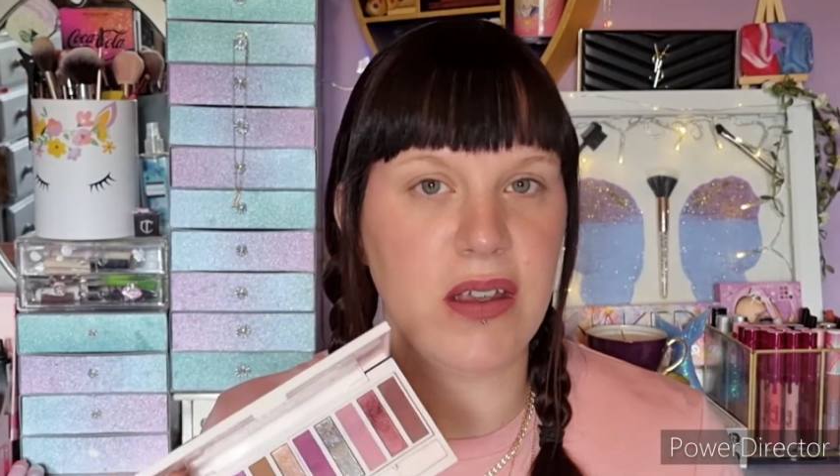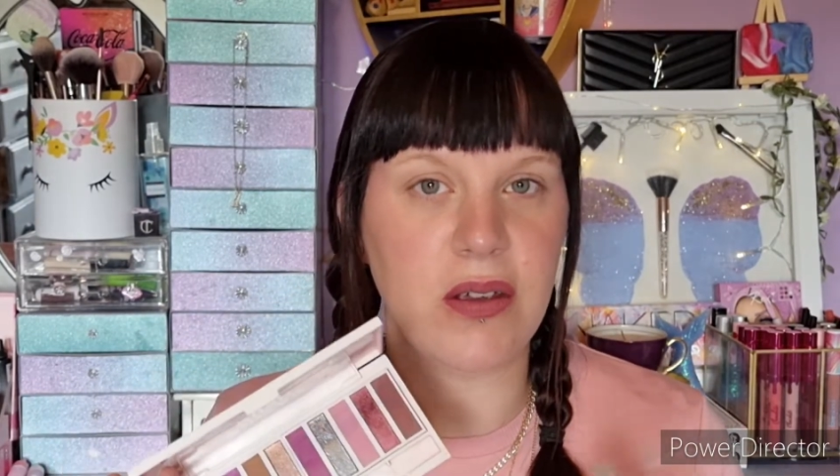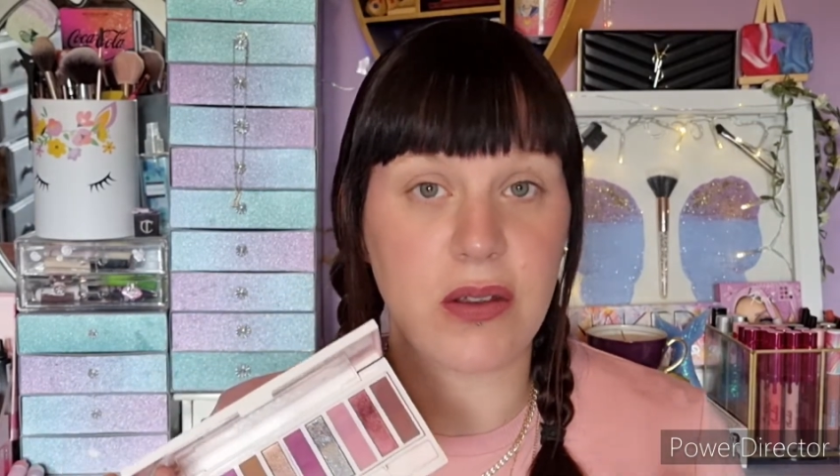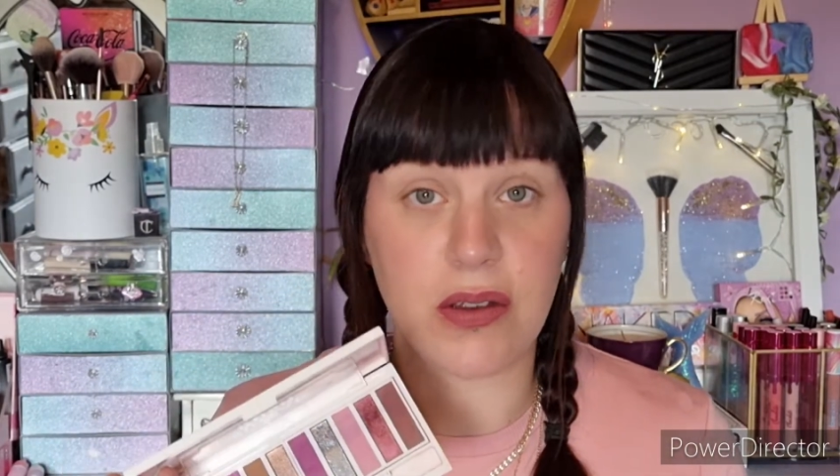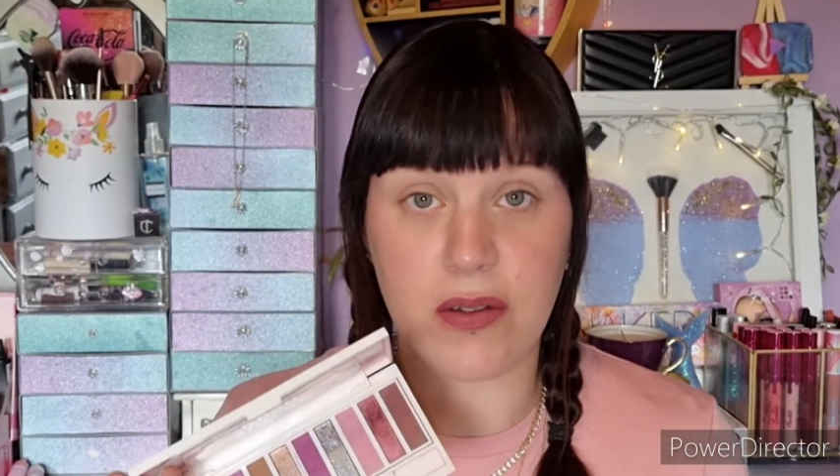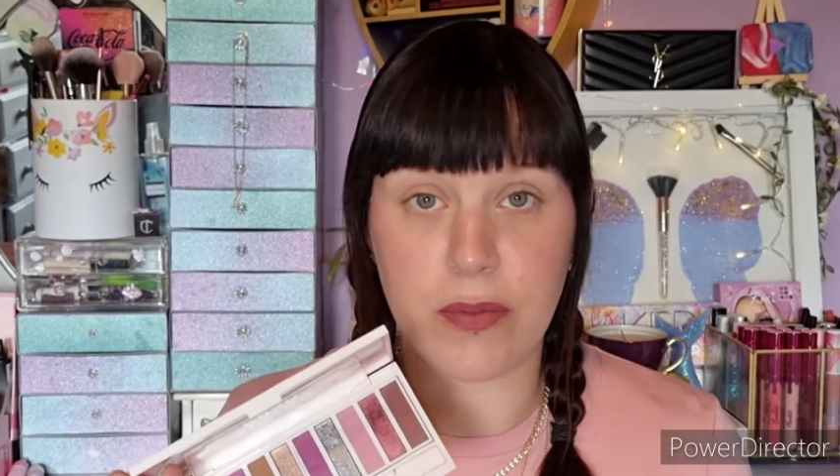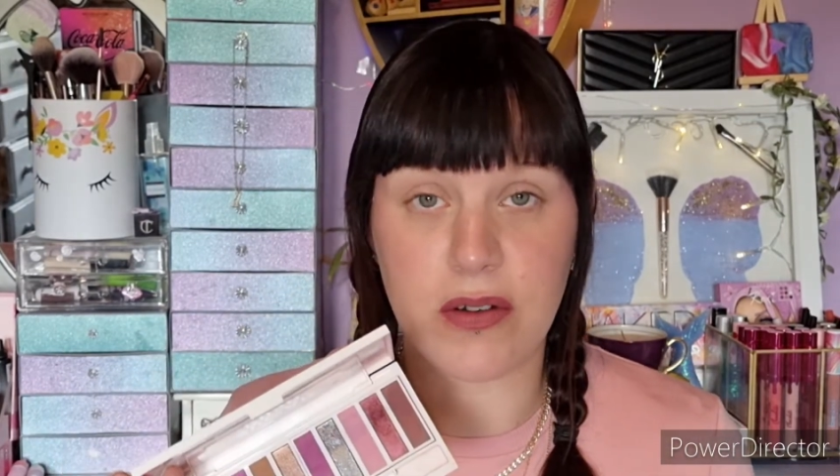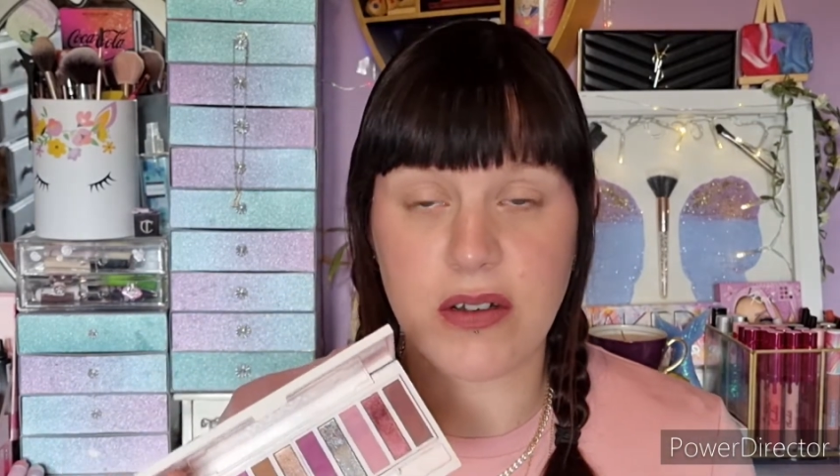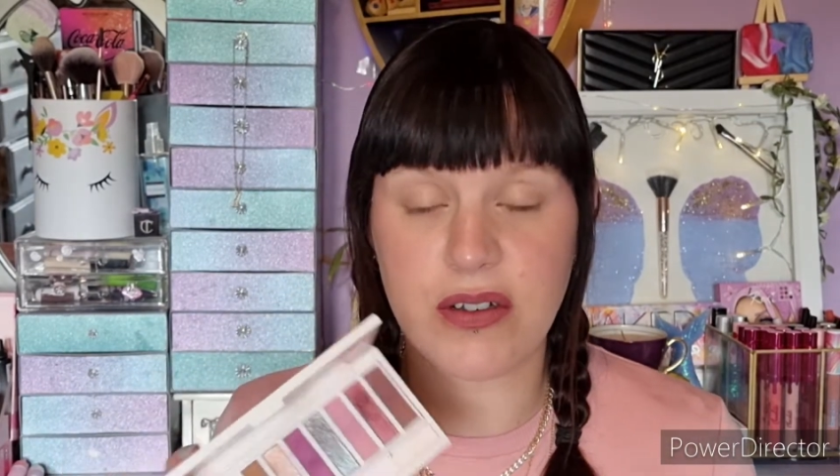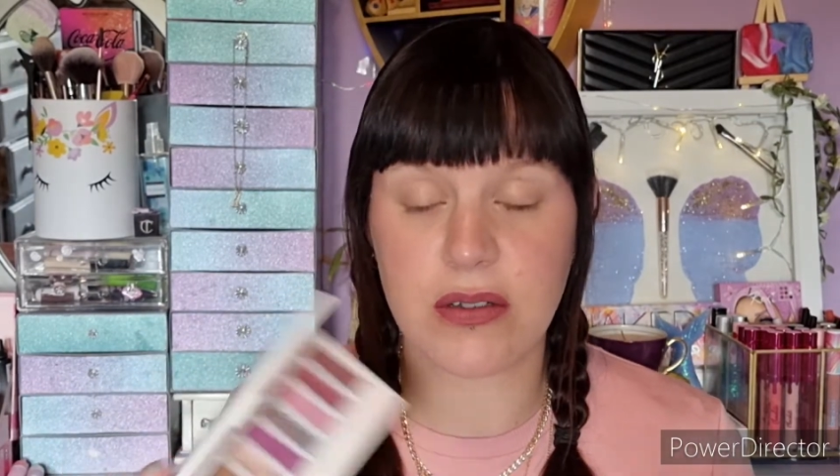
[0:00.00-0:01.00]
you can use a
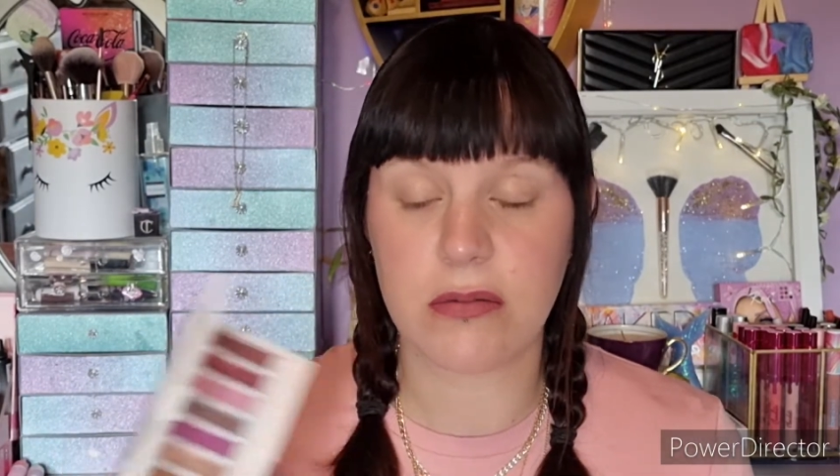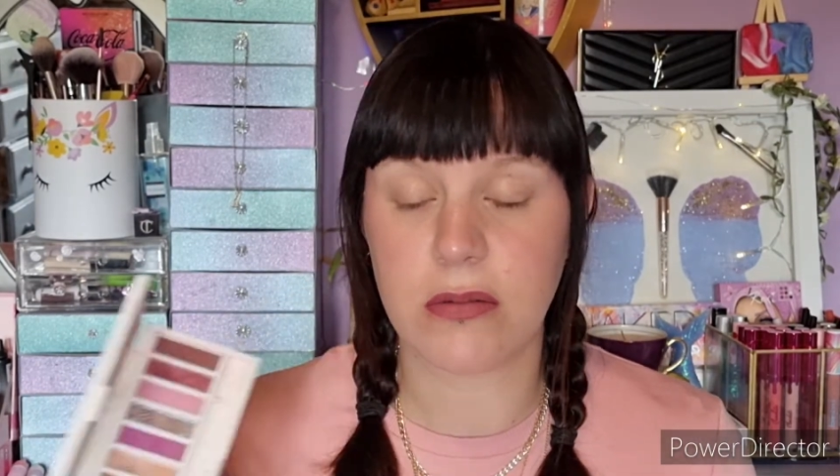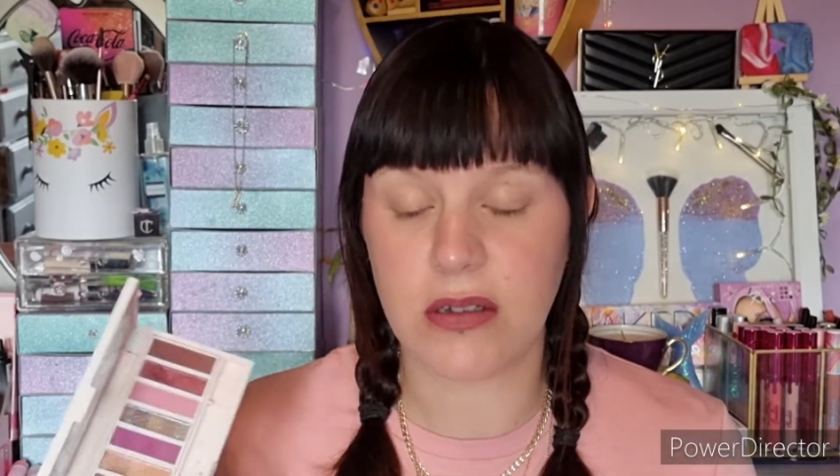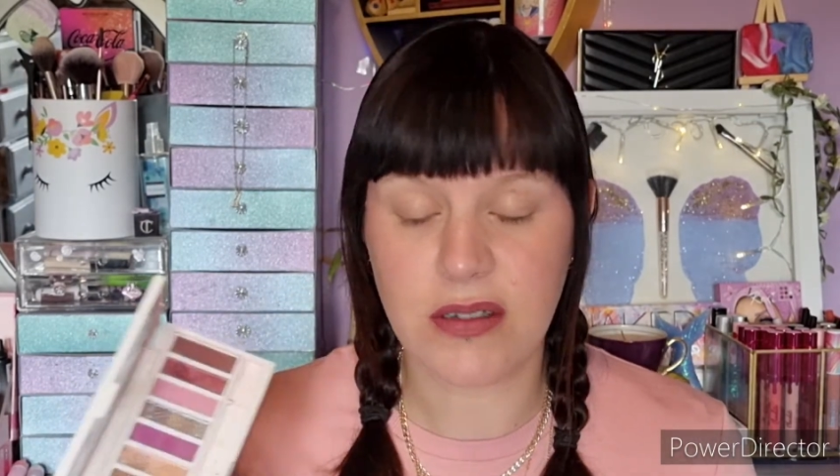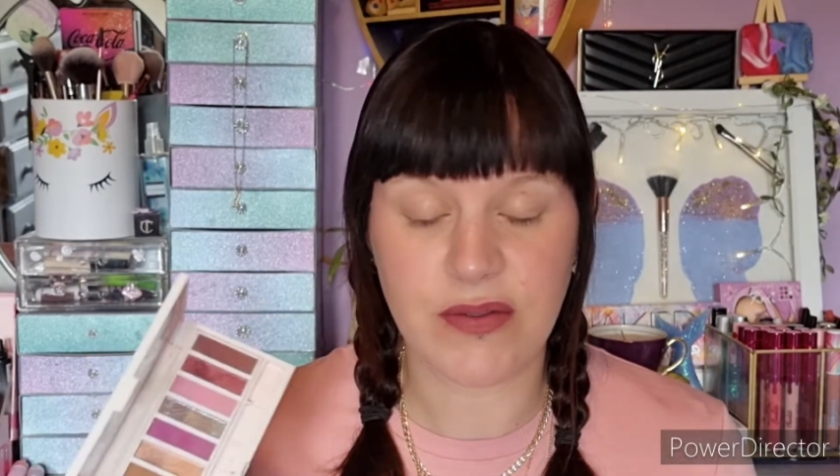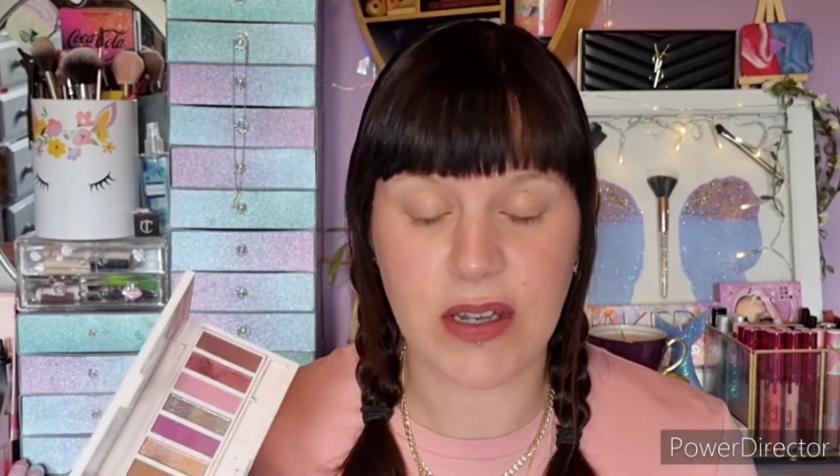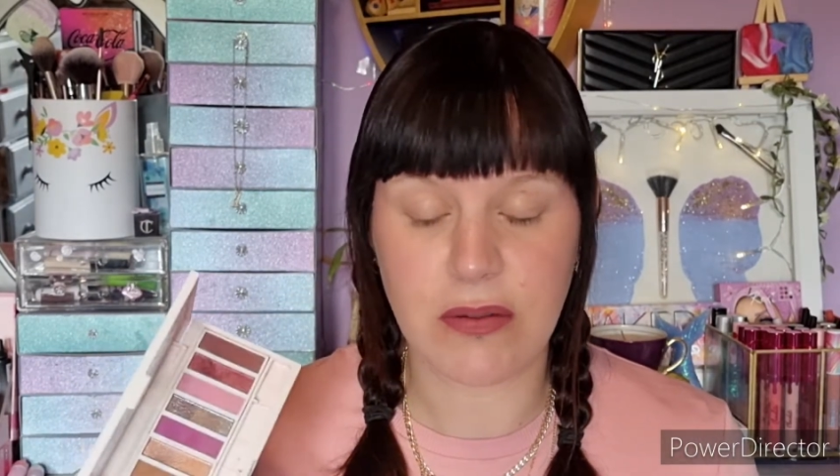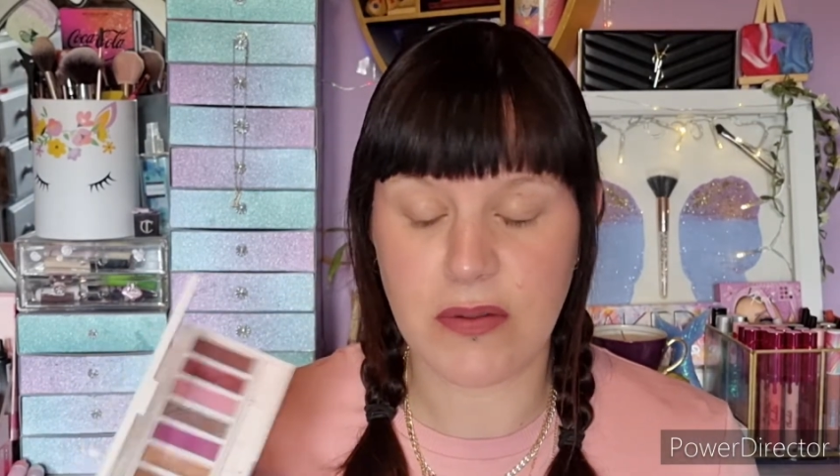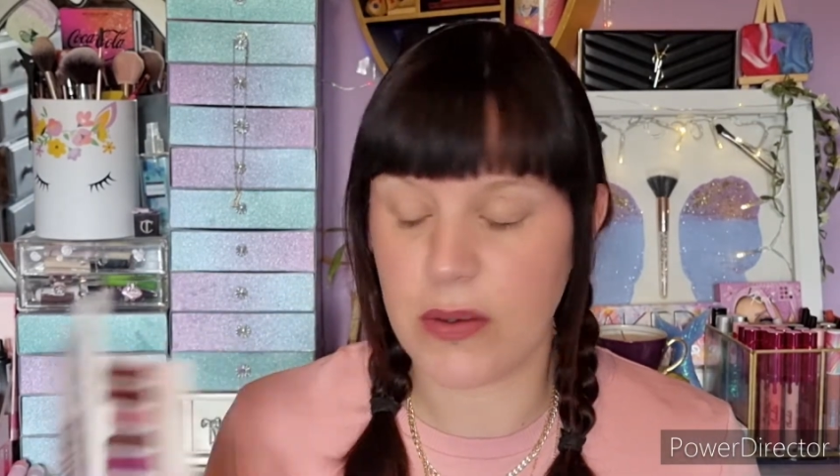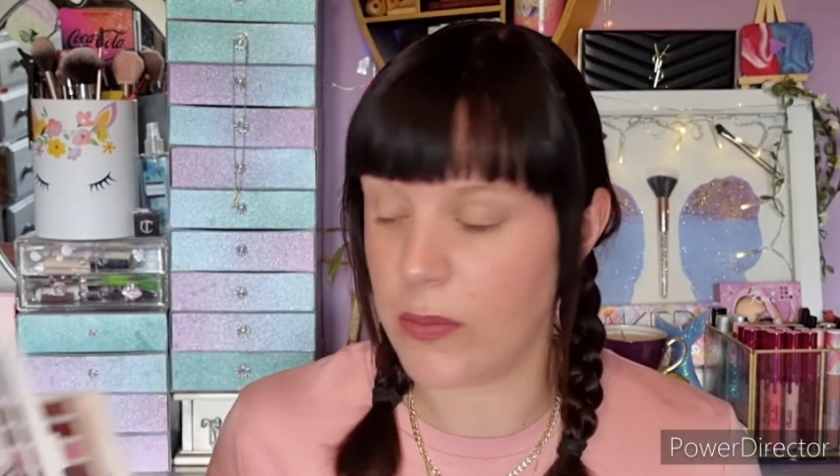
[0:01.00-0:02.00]
brush, use a
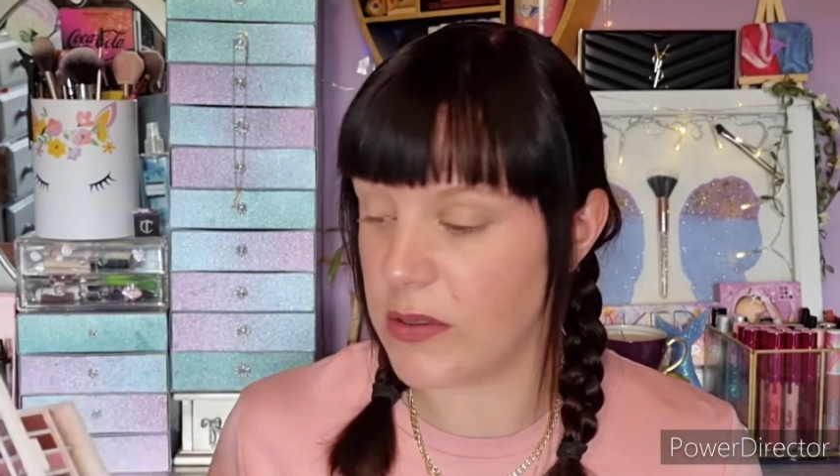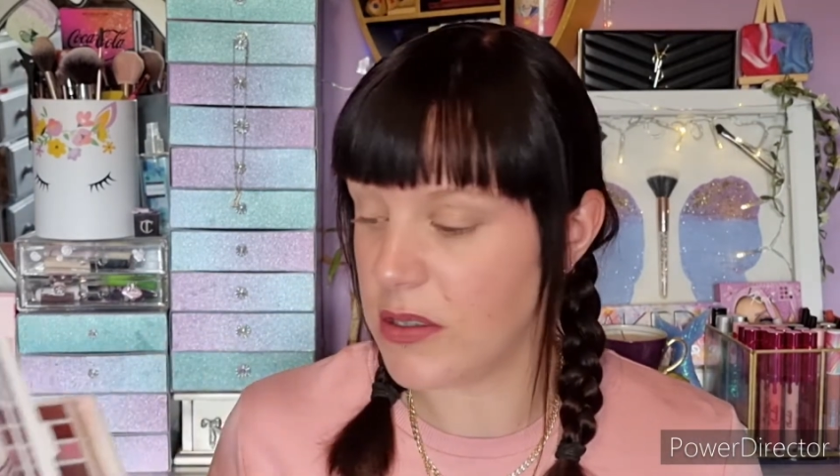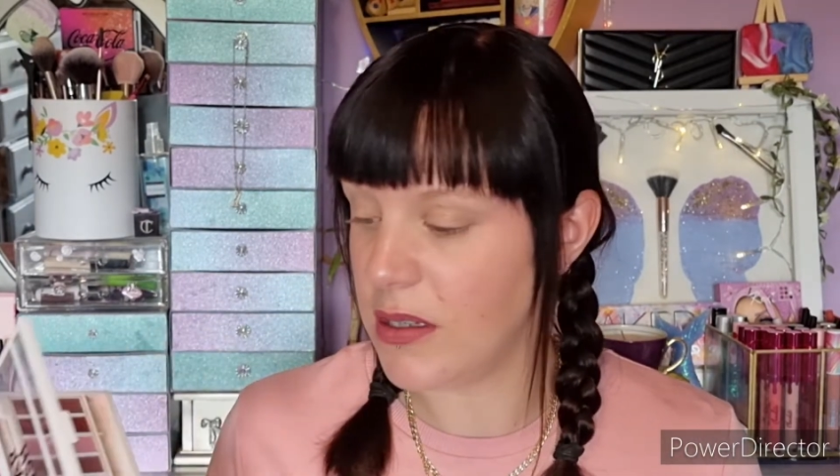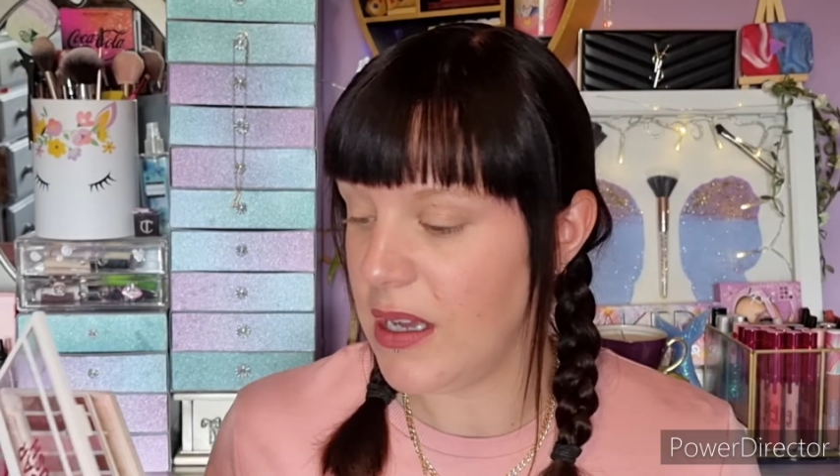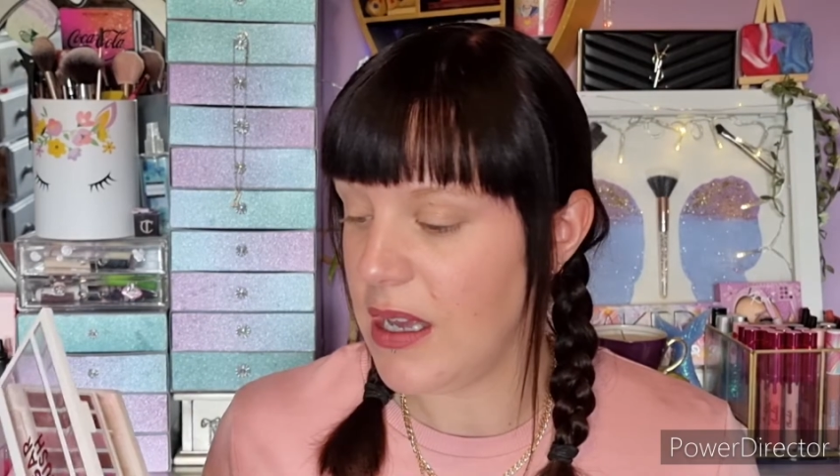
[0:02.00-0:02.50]
finger if you want.